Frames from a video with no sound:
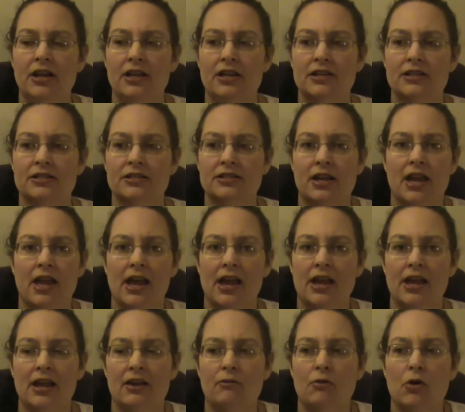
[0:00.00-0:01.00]

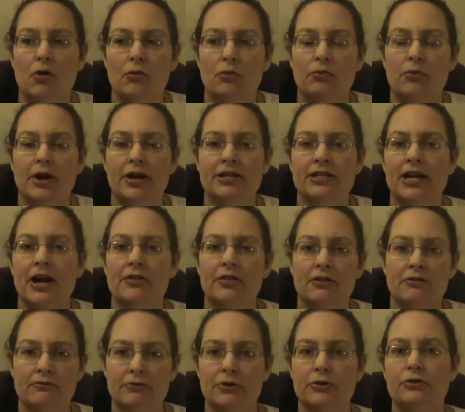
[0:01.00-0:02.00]
It won't break
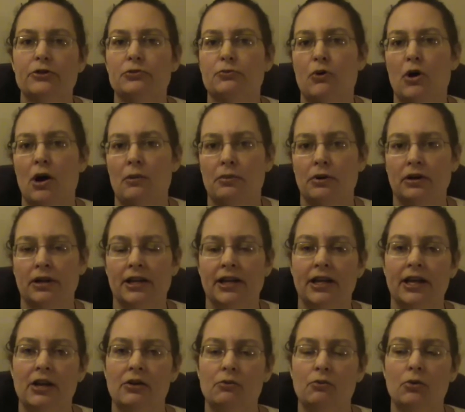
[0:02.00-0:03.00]
down the foods
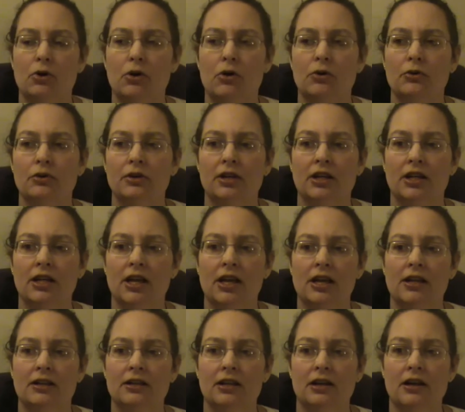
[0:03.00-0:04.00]
properly. It won't
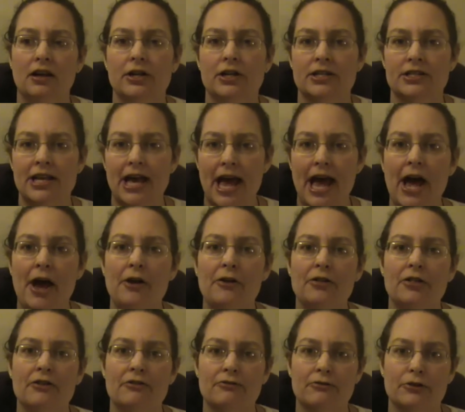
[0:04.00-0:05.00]
get nutrients out
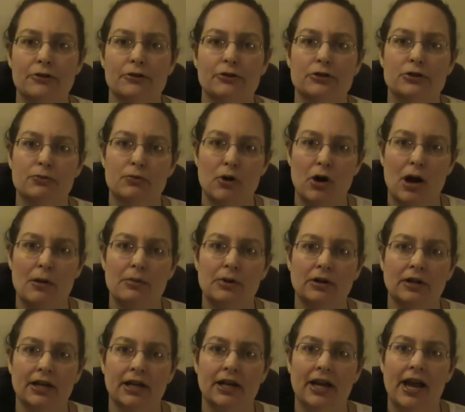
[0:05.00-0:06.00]
of the foods
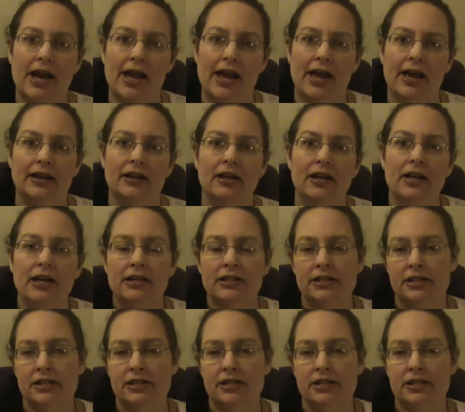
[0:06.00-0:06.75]
properly and